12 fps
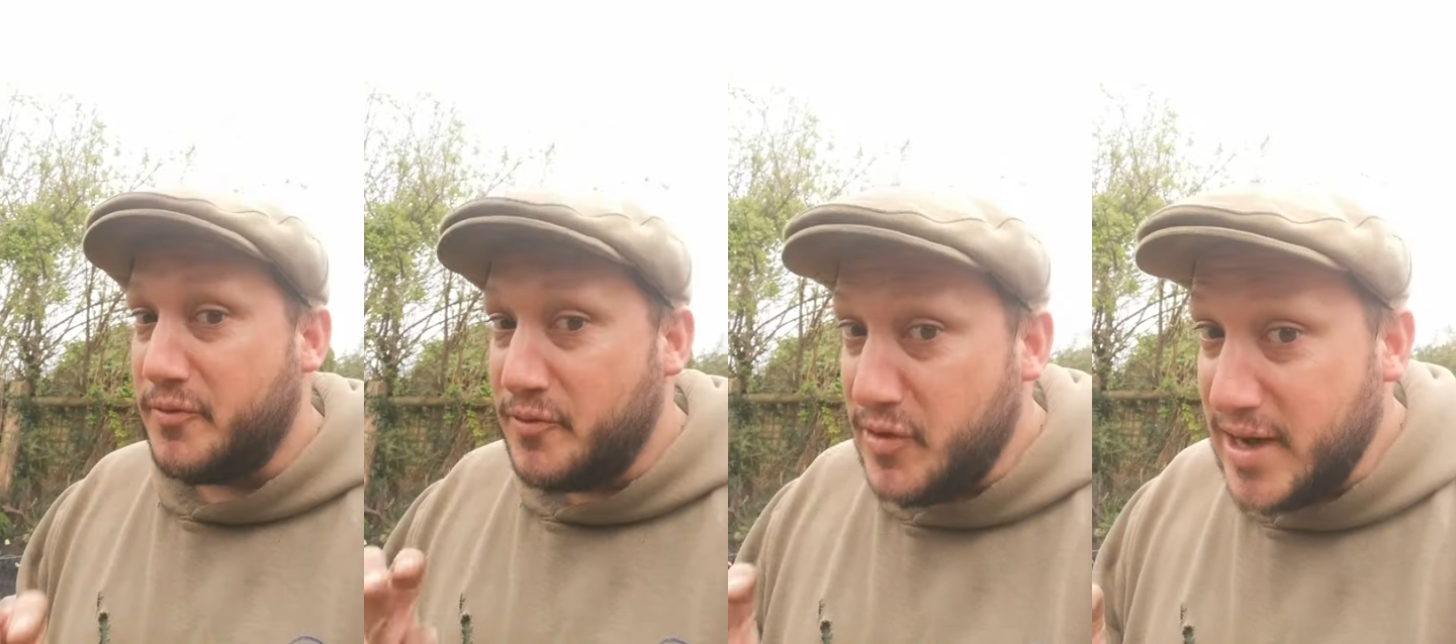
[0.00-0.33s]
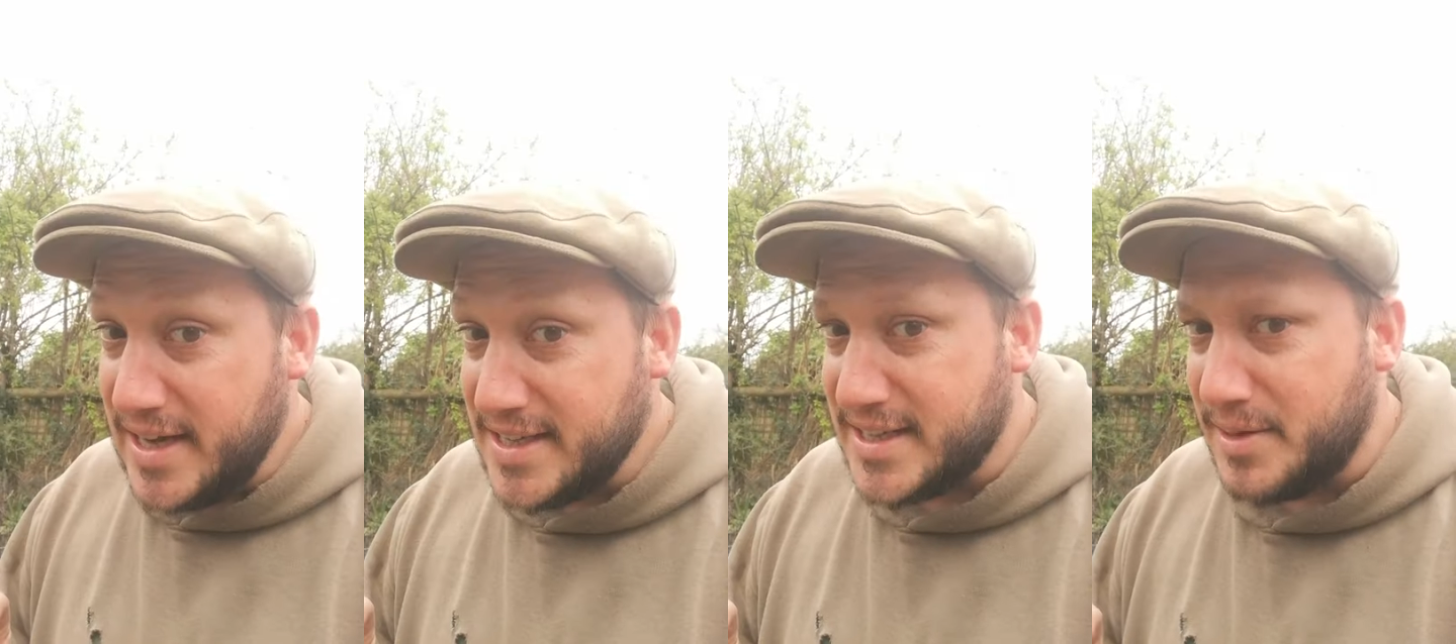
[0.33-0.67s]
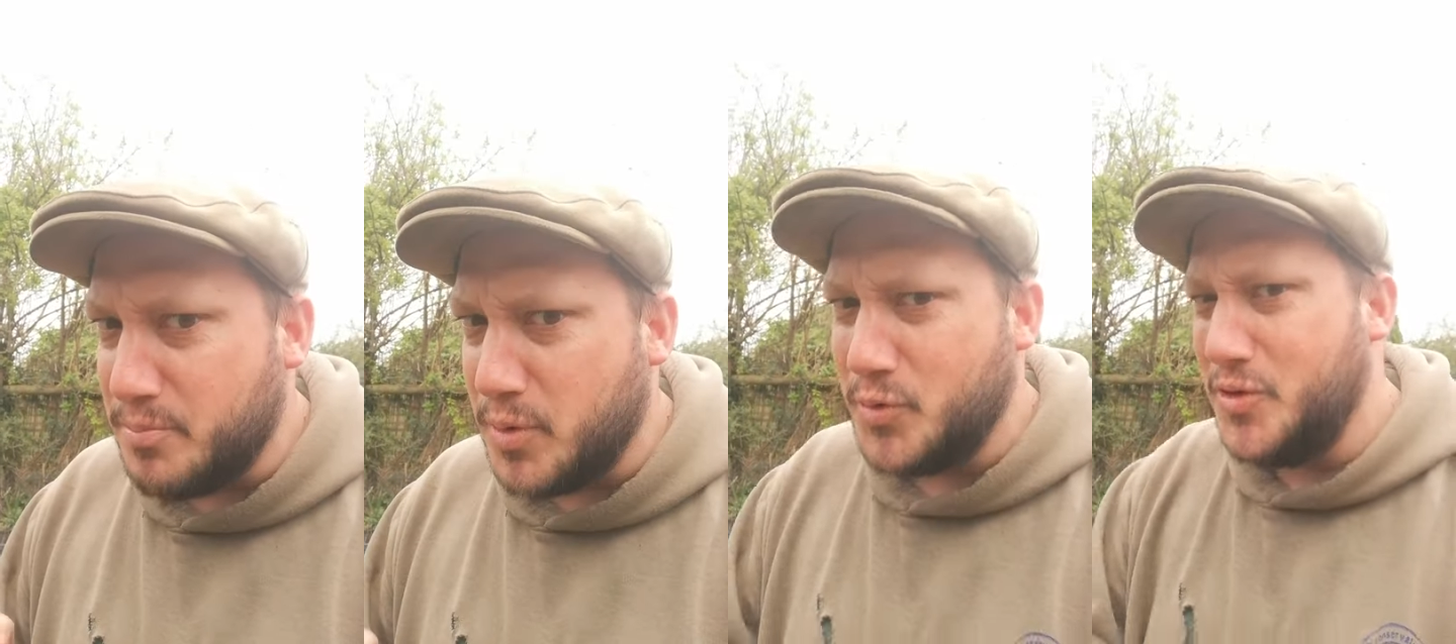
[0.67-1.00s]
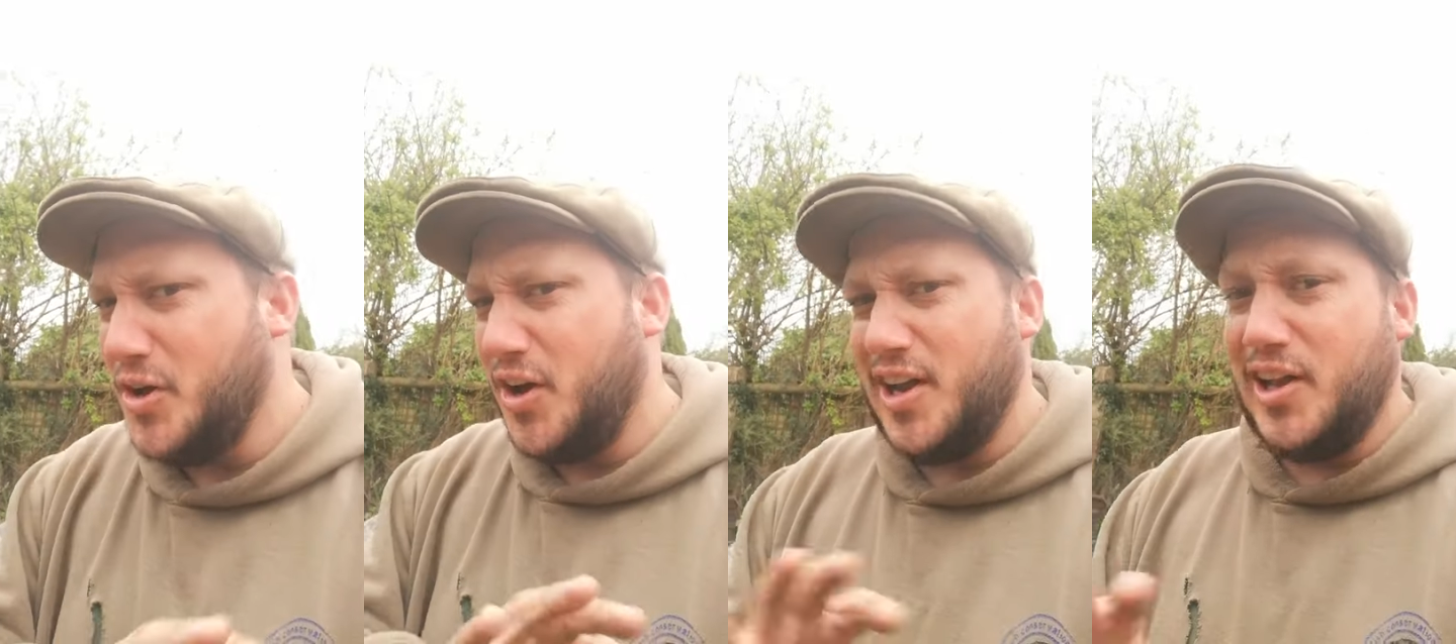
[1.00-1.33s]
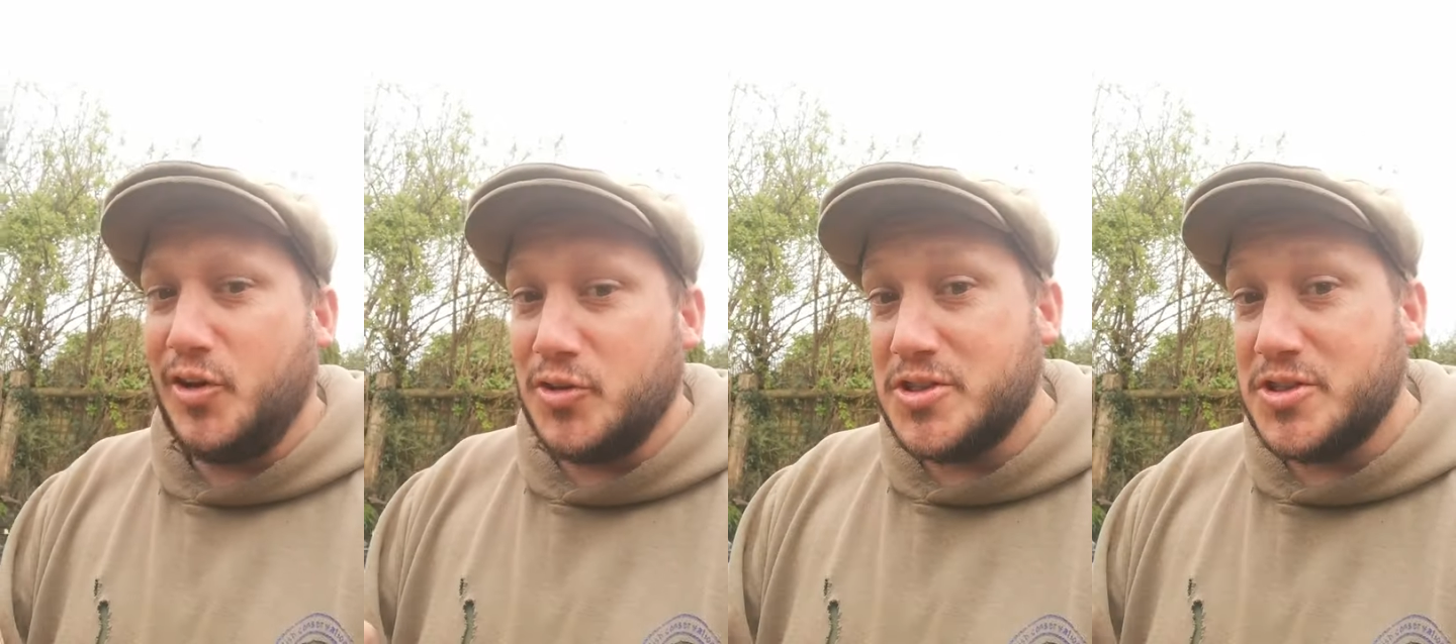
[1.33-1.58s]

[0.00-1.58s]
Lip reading: really simple, not a long